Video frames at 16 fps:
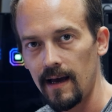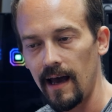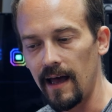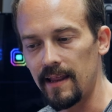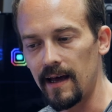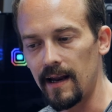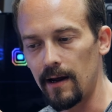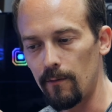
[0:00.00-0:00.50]

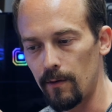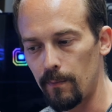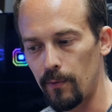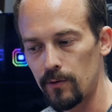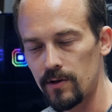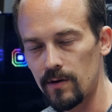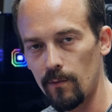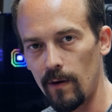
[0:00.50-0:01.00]
and then I will
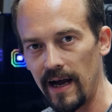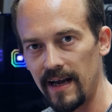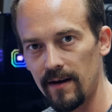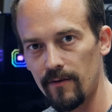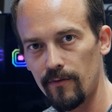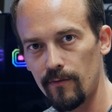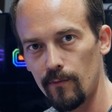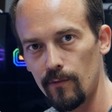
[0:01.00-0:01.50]
put the
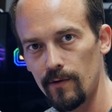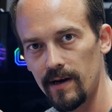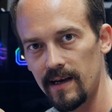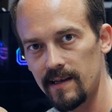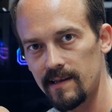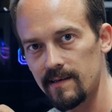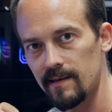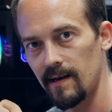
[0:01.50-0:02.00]
wire through
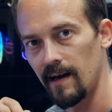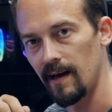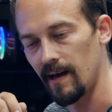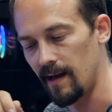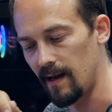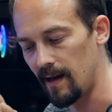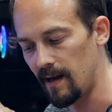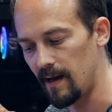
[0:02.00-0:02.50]
it
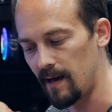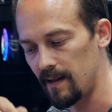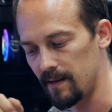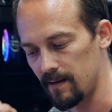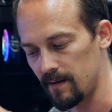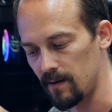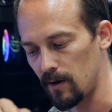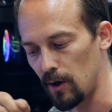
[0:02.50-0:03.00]

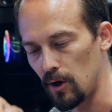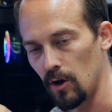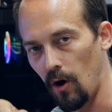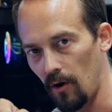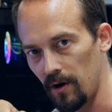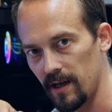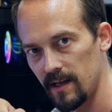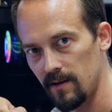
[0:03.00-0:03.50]
and
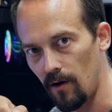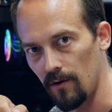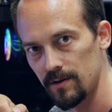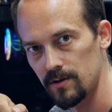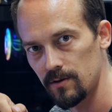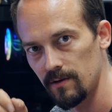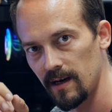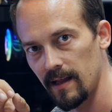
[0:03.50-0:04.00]
knot it
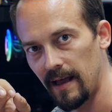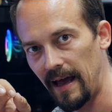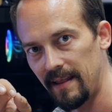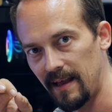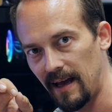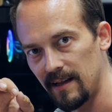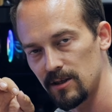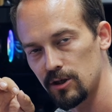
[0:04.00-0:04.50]
onto it,
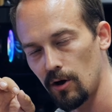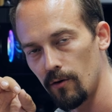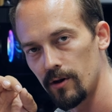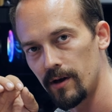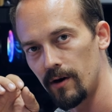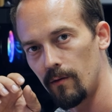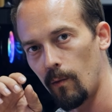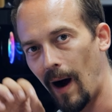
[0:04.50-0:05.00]
and then
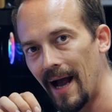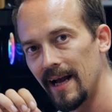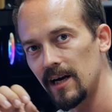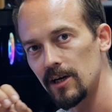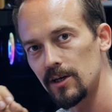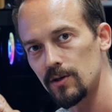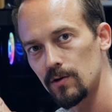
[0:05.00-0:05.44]
solder wire